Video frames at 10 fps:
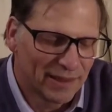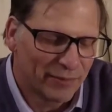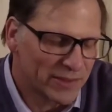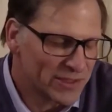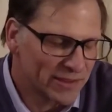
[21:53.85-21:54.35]

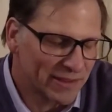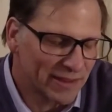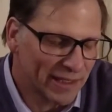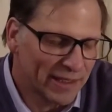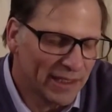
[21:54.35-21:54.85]
If it's
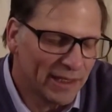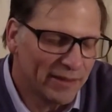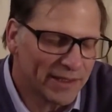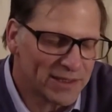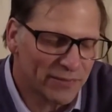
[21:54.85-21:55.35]
an, a
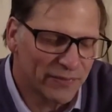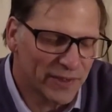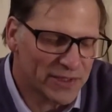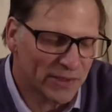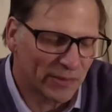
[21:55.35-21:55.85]
need that's a
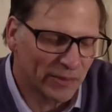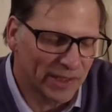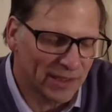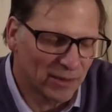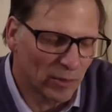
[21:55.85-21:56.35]
physical
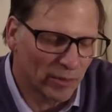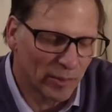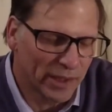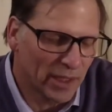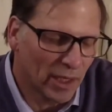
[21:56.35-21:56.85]
need, Lord,
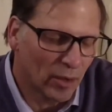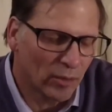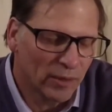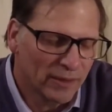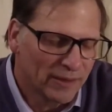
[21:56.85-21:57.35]
we
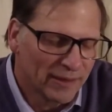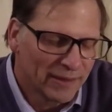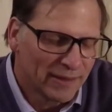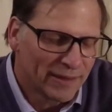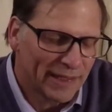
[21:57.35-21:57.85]
know
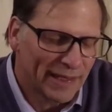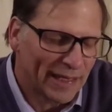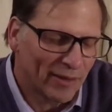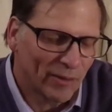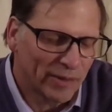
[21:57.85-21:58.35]
that
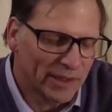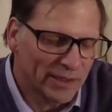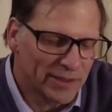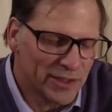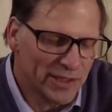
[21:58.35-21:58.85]
not only
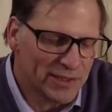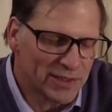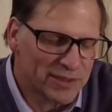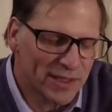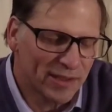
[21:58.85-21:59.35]
did
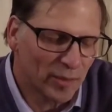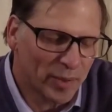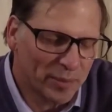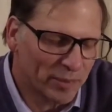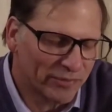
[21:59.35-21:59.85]
Jesus heal
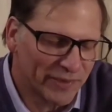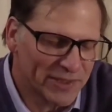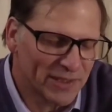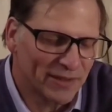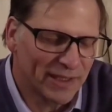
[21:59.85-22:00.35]
people
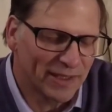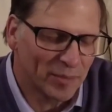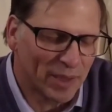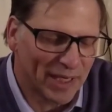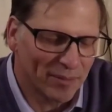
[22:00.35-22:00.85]
physically in the
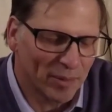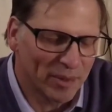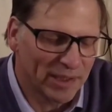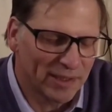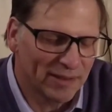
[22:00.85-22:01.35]
Bible,
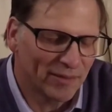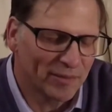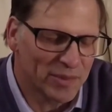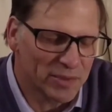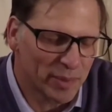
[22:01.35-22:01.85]
but he healed
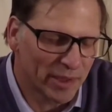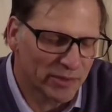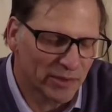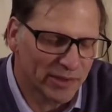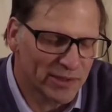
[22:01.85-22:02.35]
them
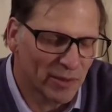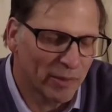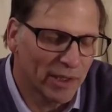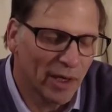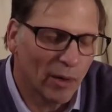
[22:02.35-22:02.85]
spiritually. So
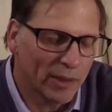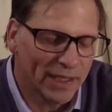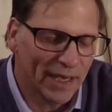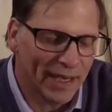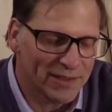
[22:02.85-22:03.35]
we know
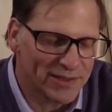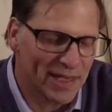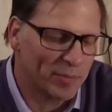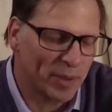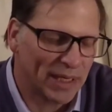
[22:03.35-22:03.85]
he has that